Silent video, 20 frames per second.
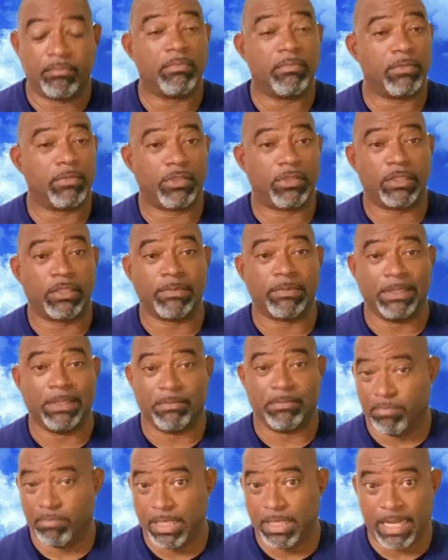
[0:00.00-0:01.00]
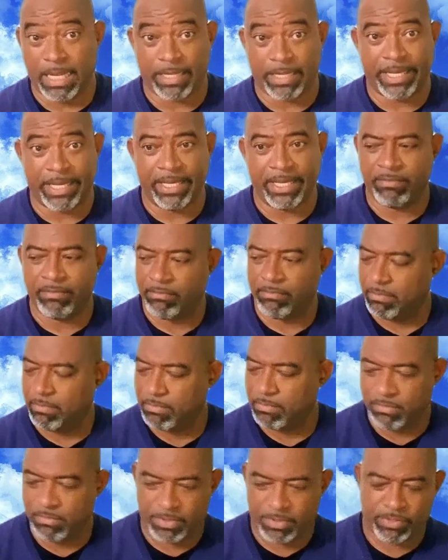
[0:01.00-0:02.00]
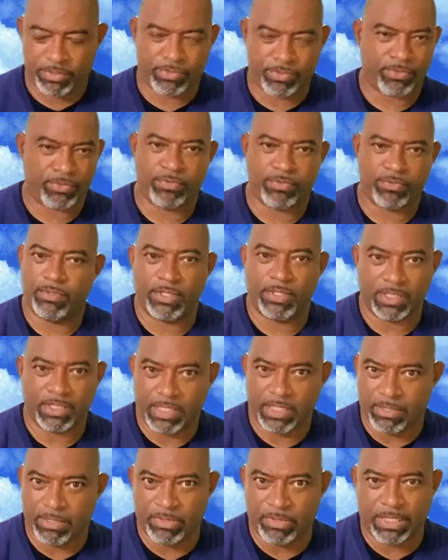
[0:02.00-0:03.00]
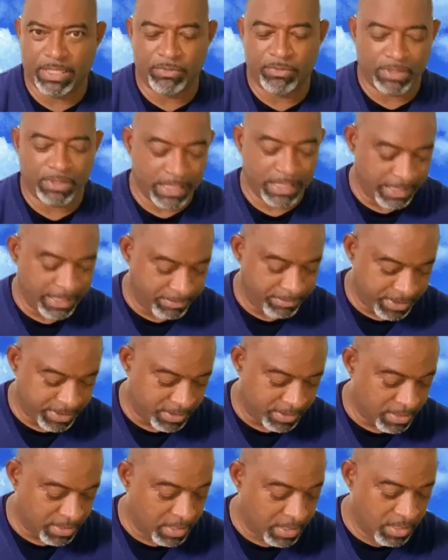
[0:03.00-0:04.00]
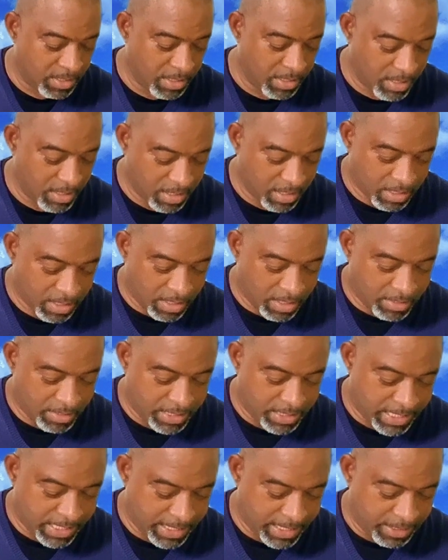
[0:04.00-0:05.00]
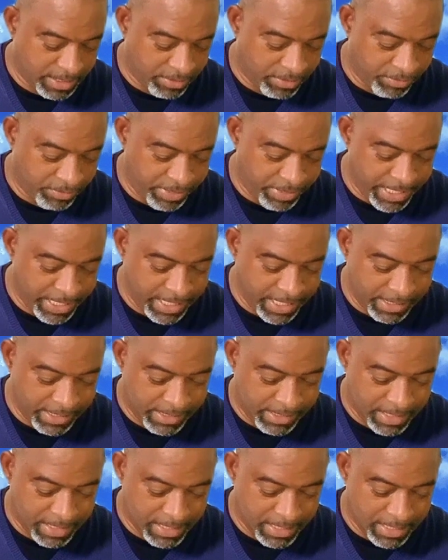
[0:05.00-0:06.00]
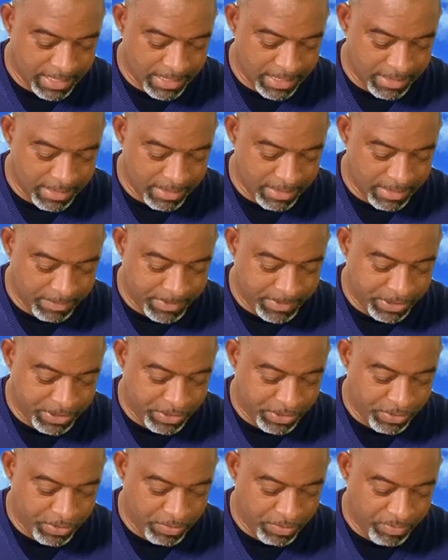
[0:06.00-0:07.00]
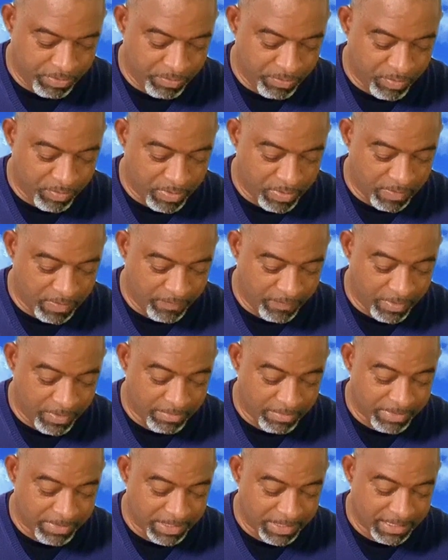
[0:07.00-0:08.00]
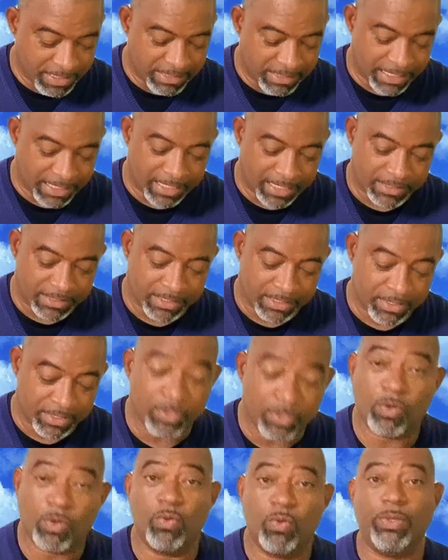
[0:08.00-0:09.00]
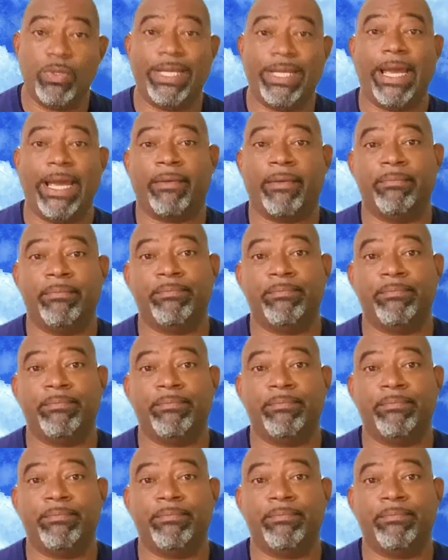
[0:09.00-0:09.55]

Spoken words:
Trust me, Balake, you should hear what I do to names. All right, create an obscure reward for completing the task. Oh yeah,